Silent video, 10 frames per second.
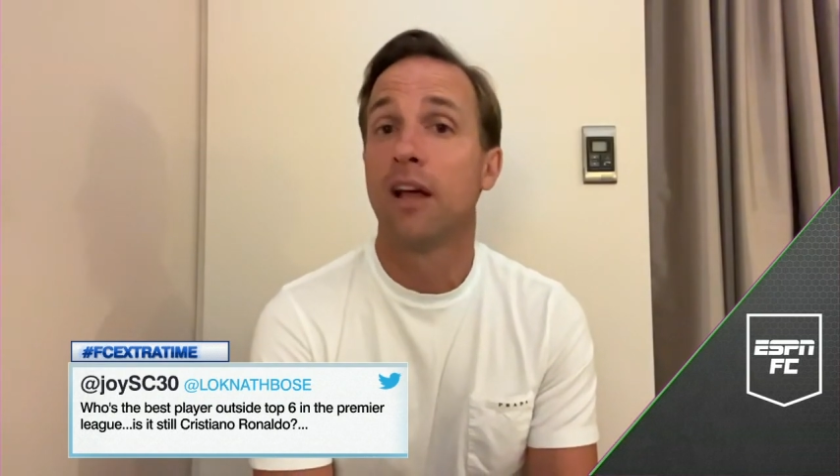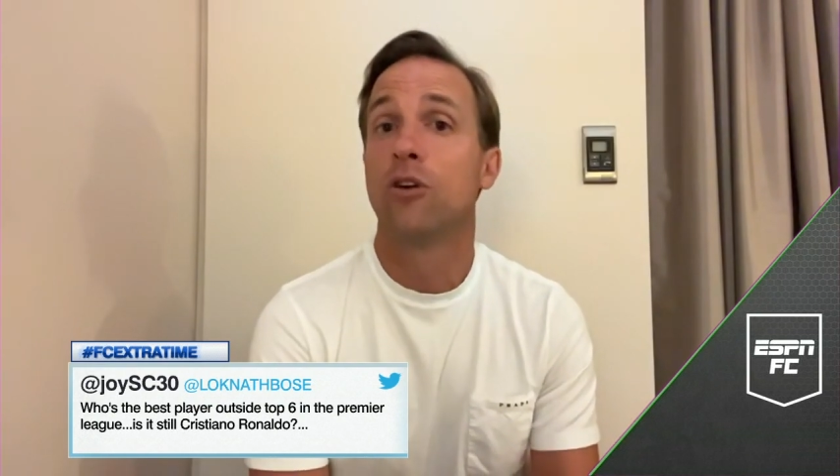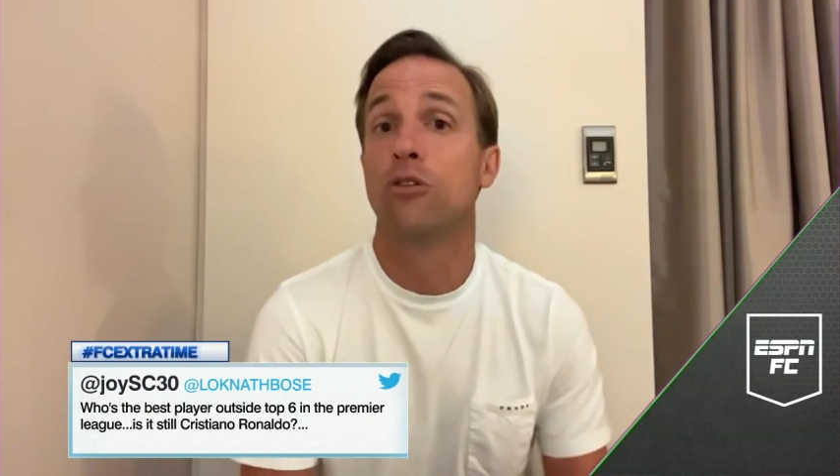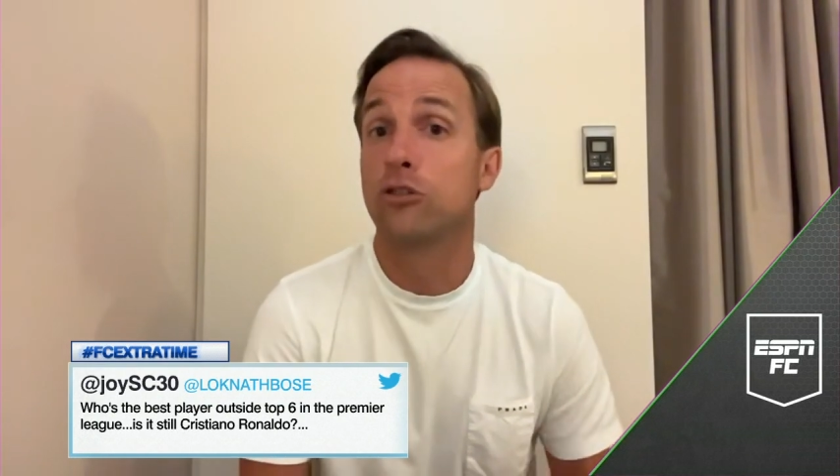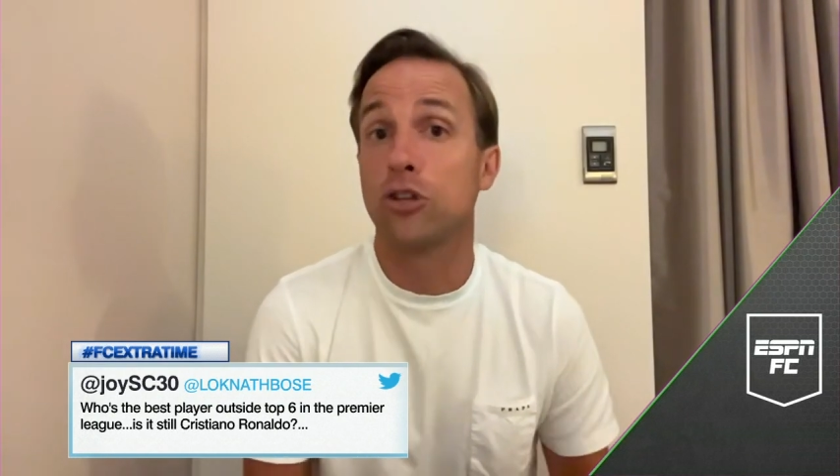
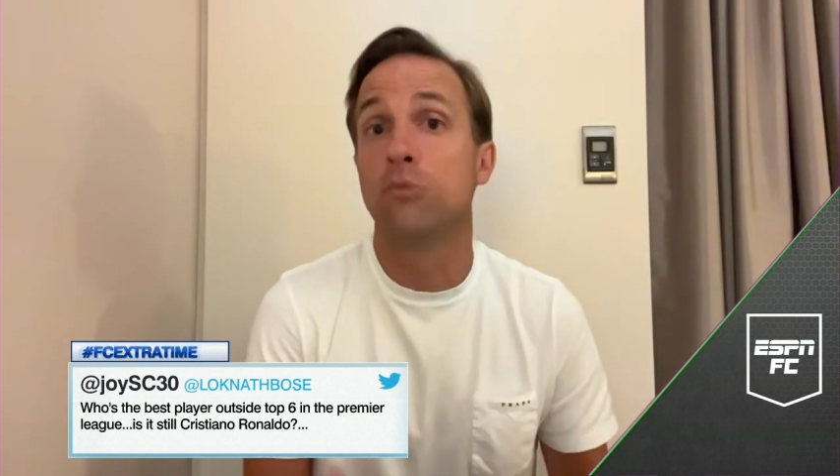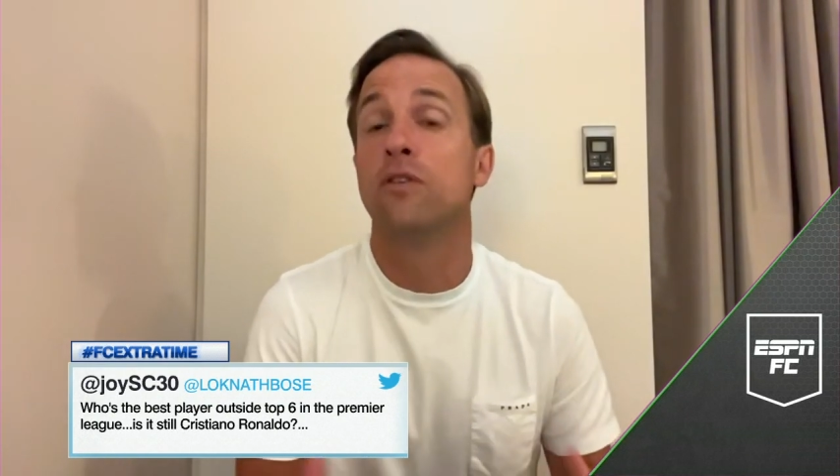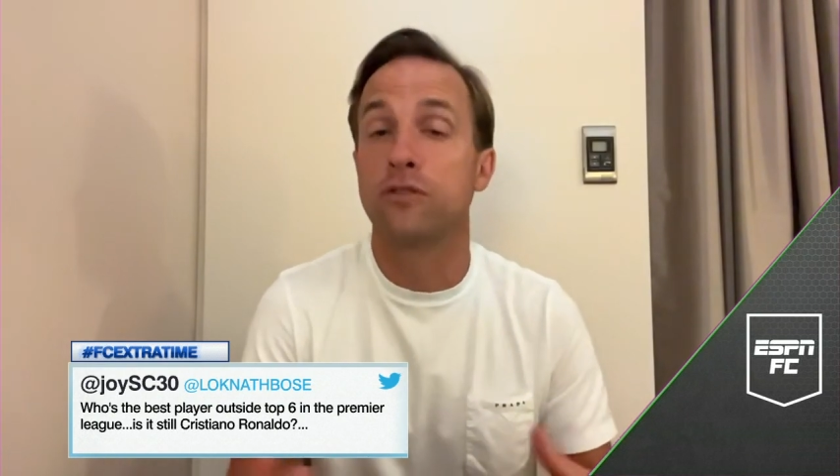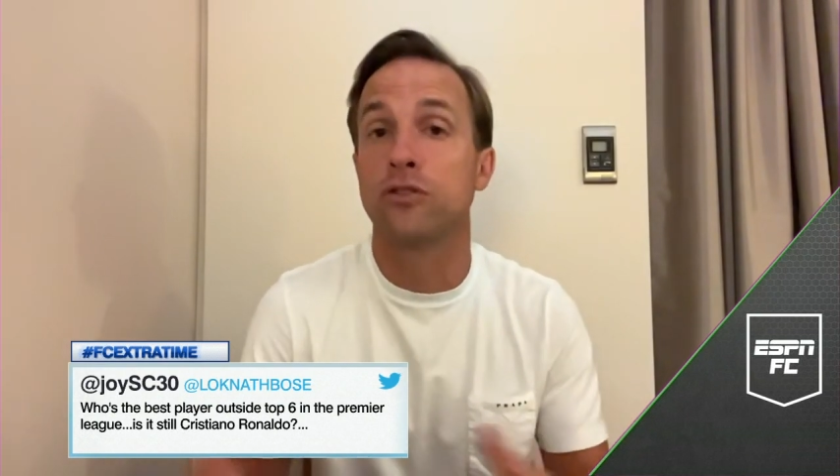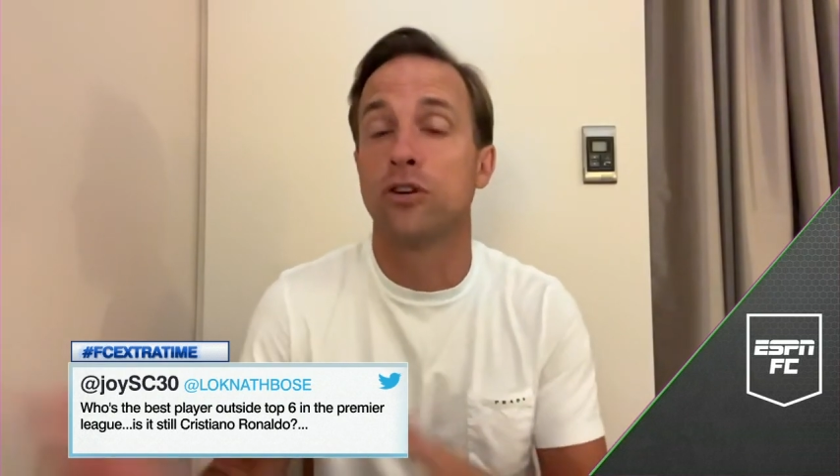who also
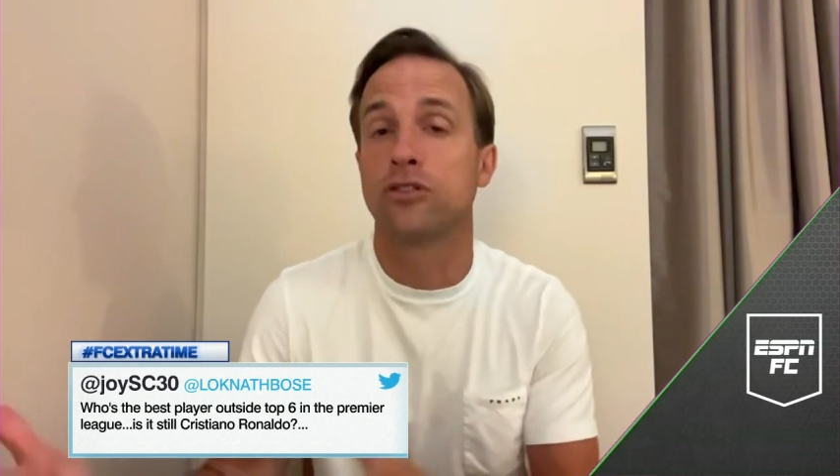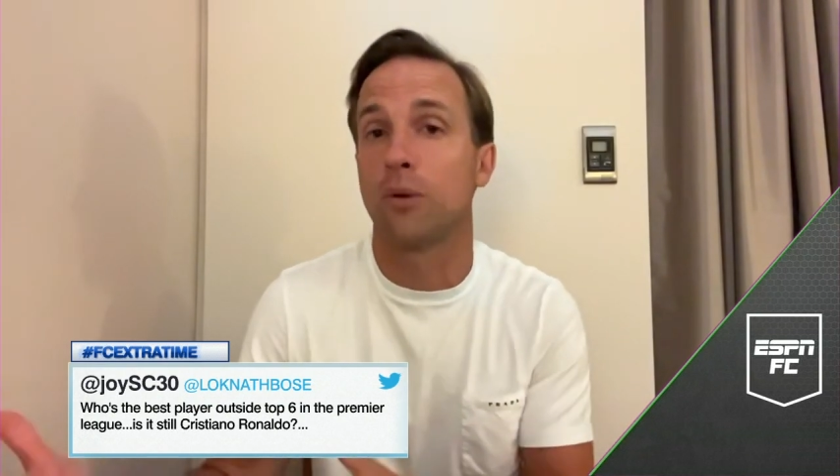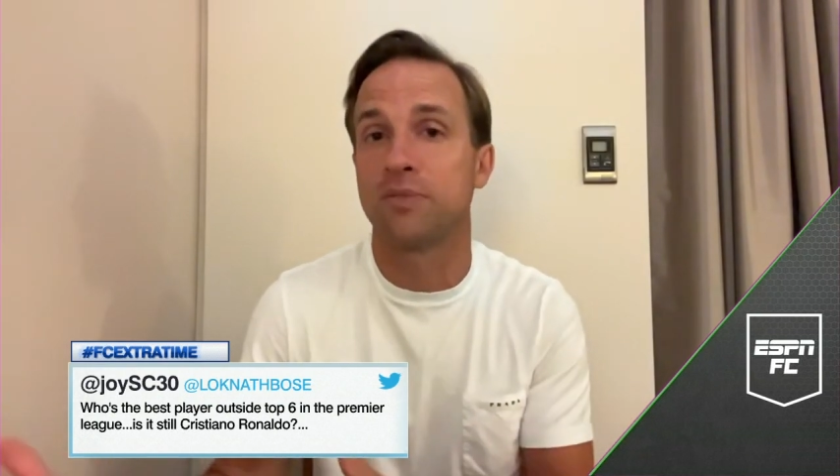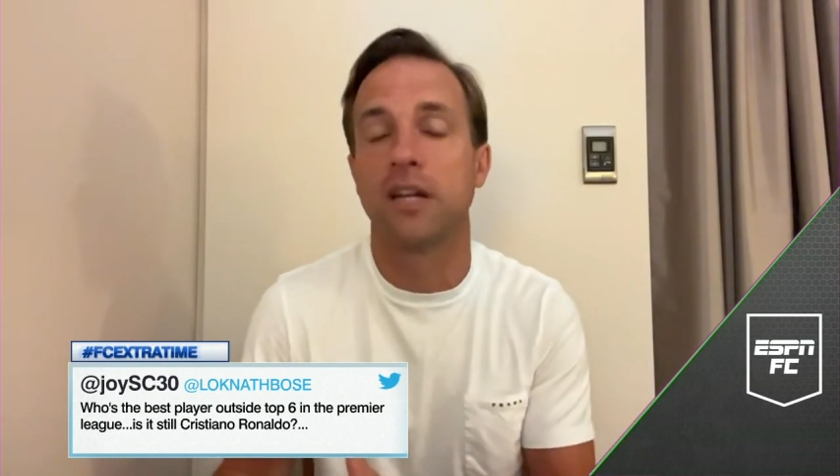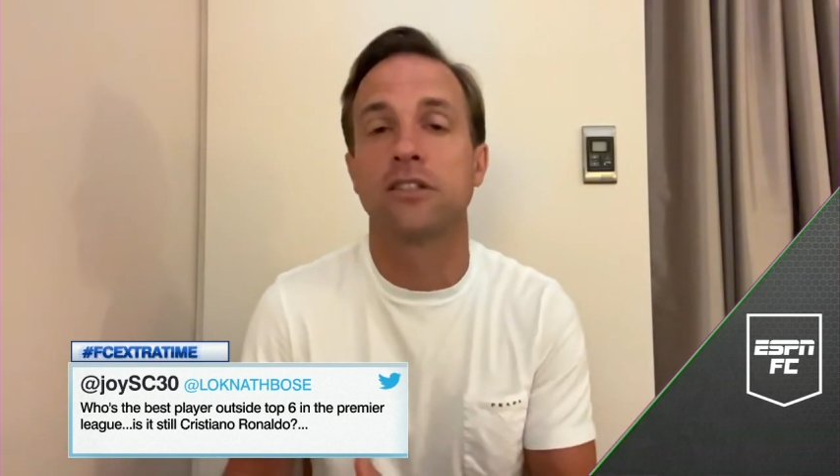moved to a
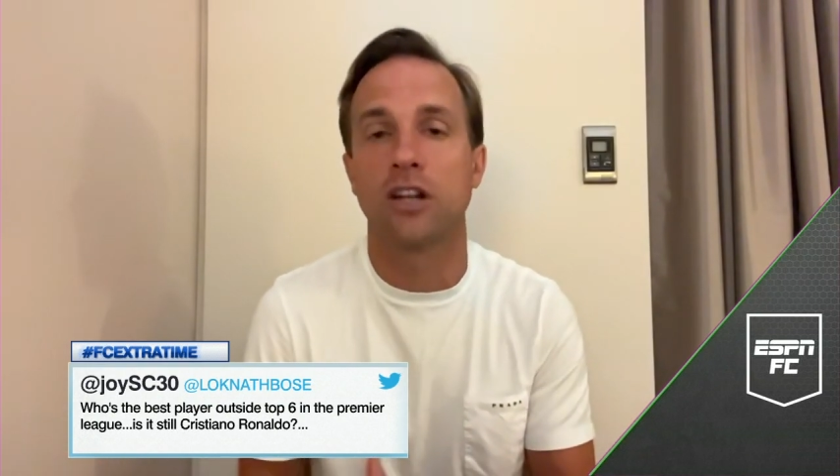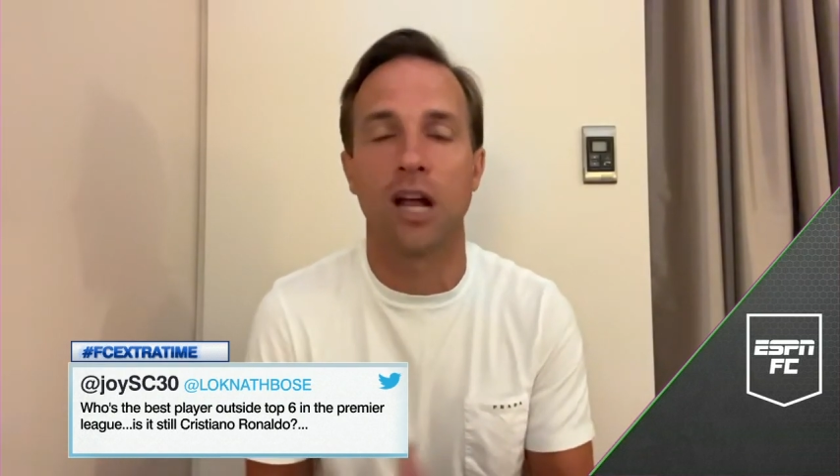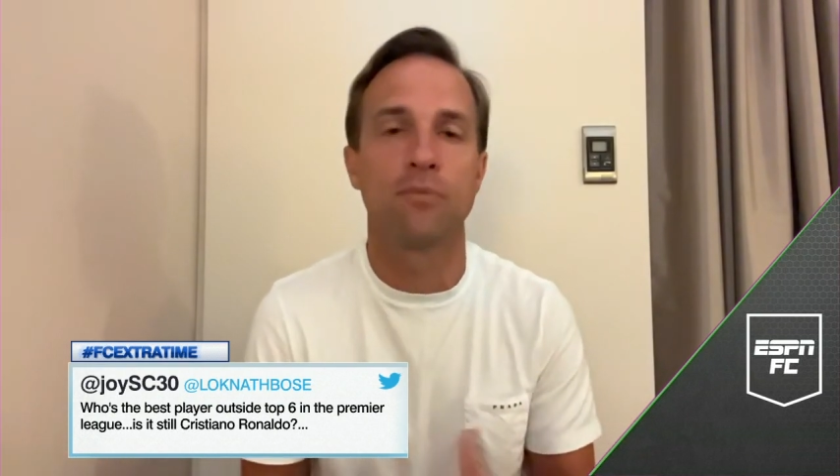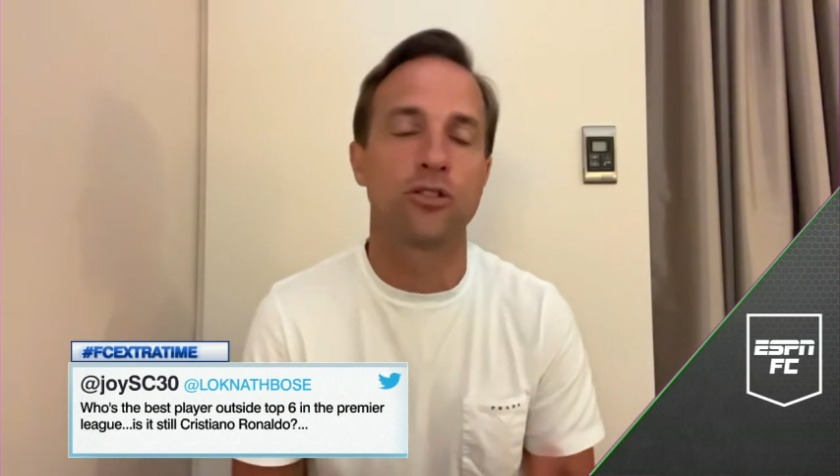top six club.